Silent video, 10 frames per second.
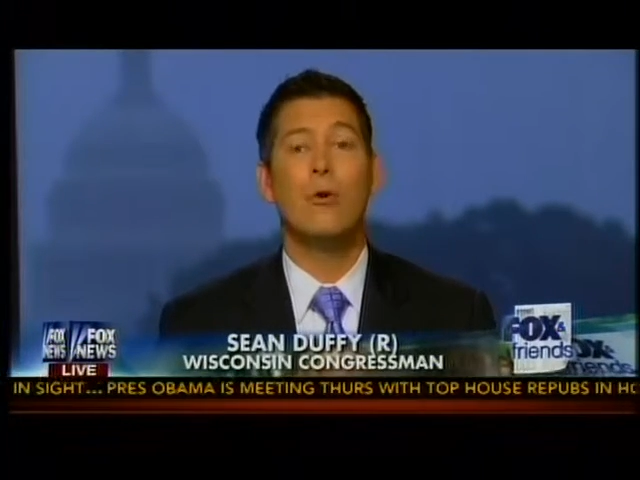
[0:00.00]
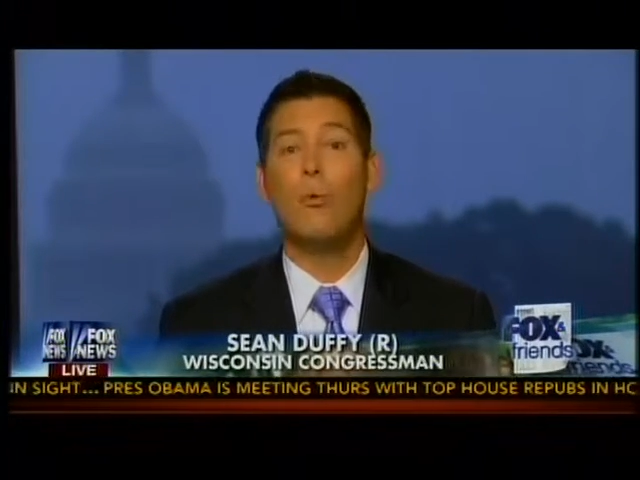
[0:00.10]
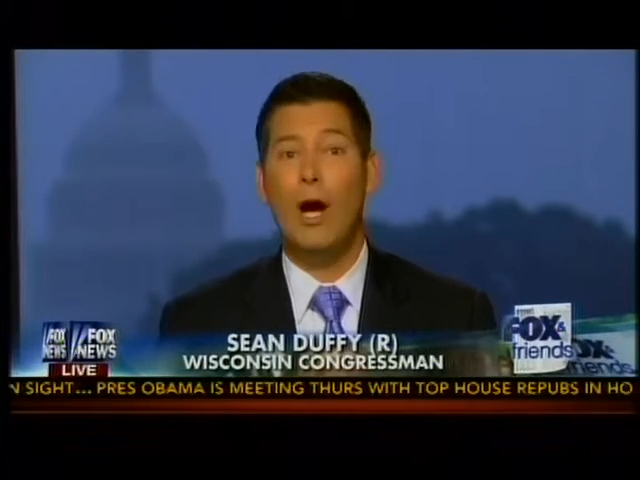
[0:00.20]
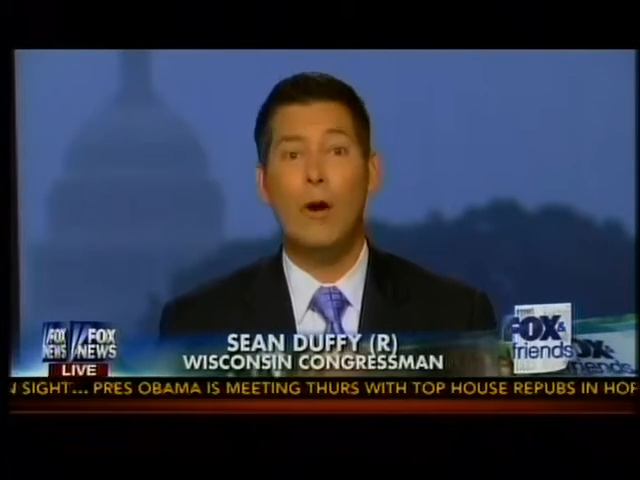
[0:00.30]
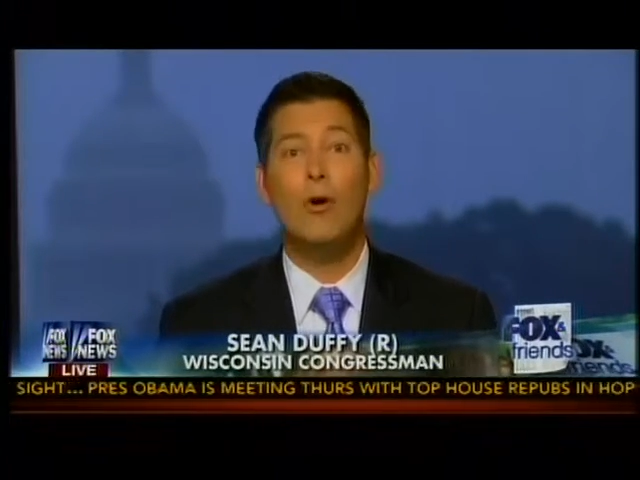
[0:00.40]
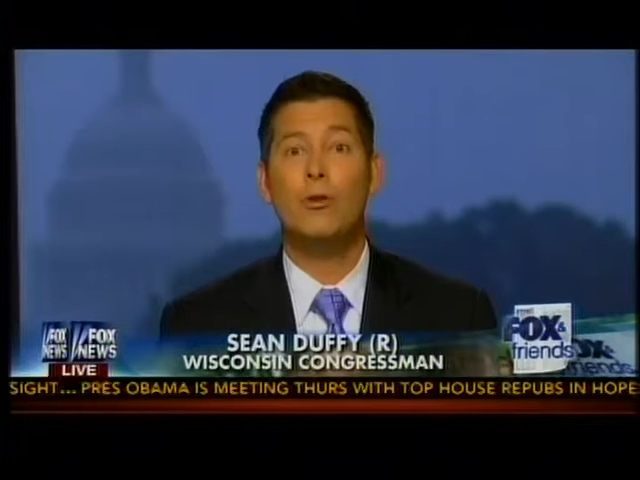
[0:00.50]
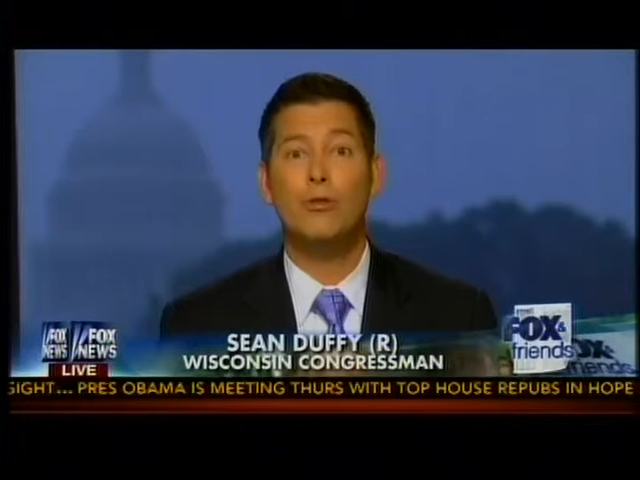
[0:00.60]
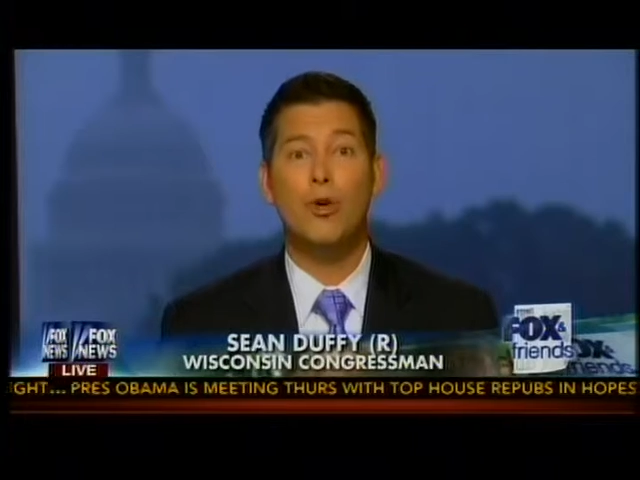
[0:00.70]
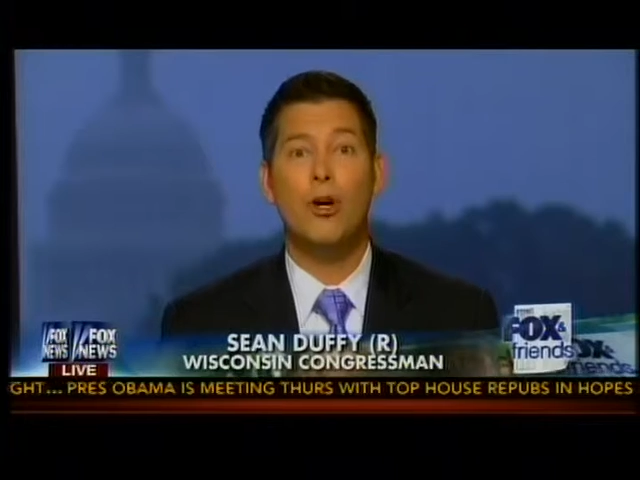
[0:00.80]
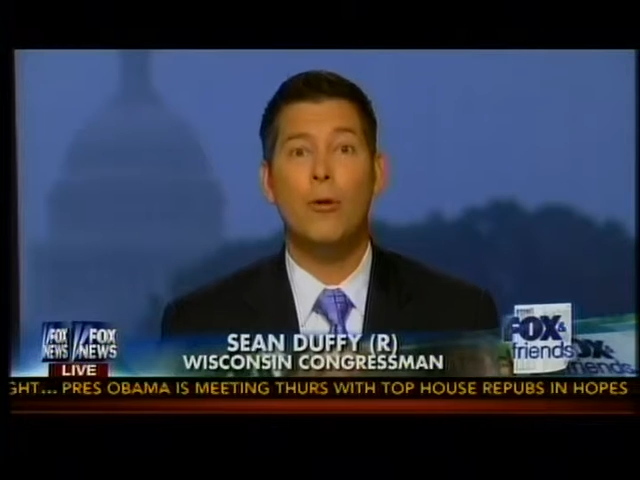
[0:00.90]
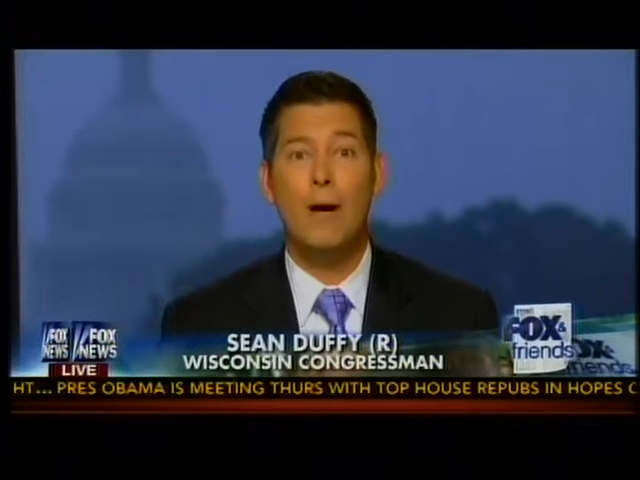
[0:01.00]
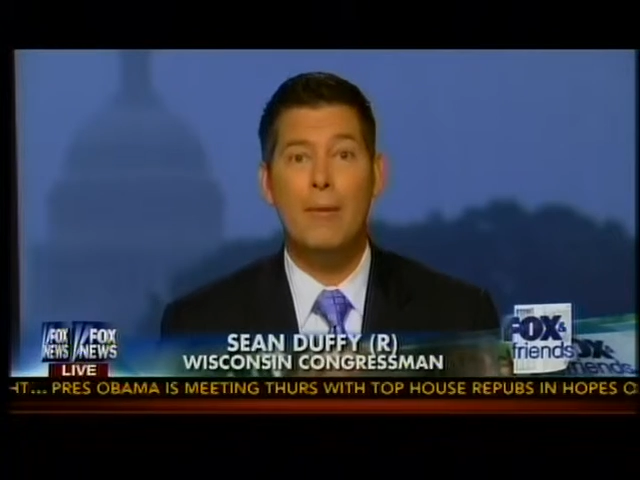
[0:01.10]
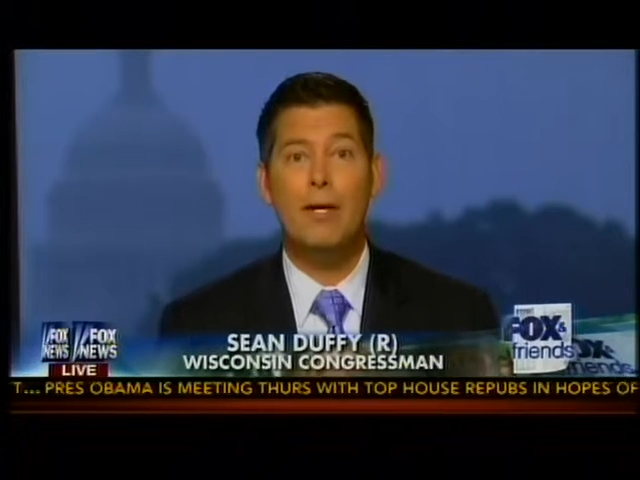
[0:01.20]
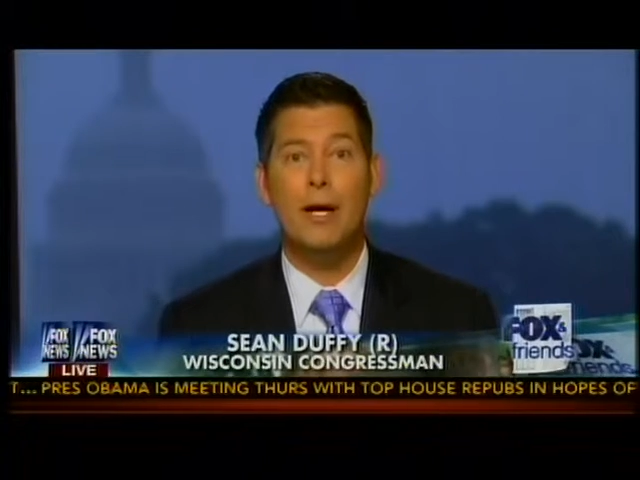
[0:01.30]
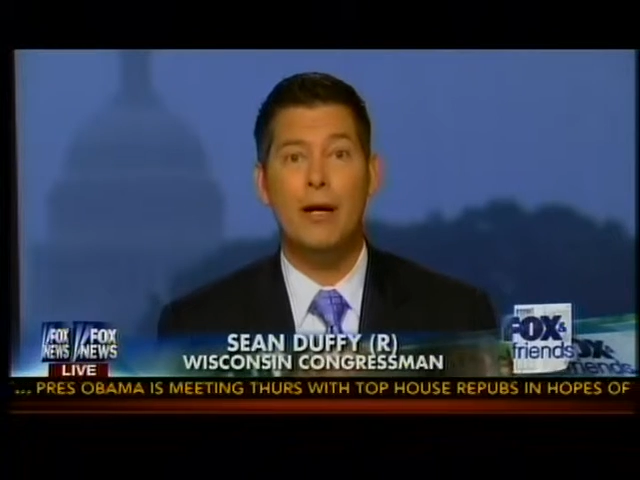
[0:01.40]
why won't you join
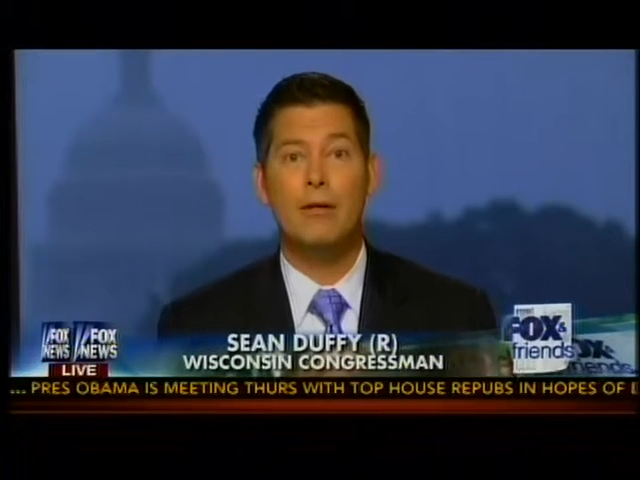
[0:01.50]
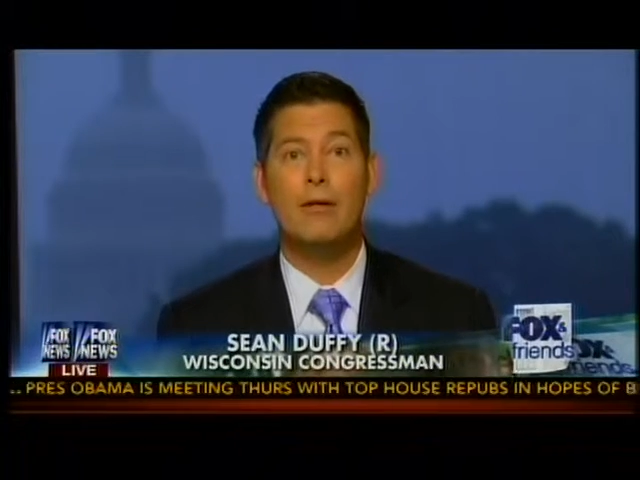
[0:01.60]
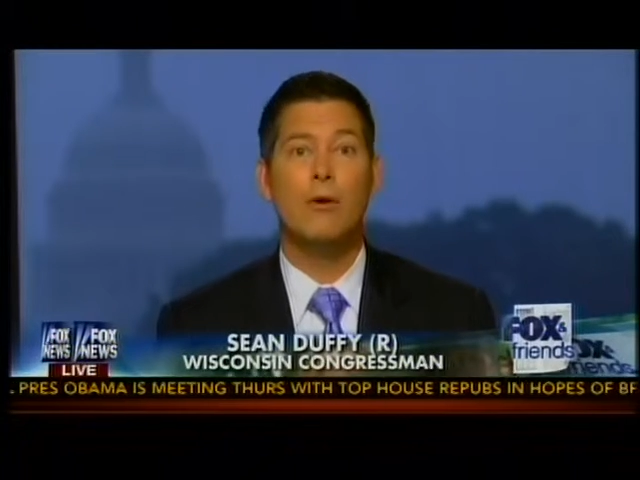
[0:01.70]
Obamacare?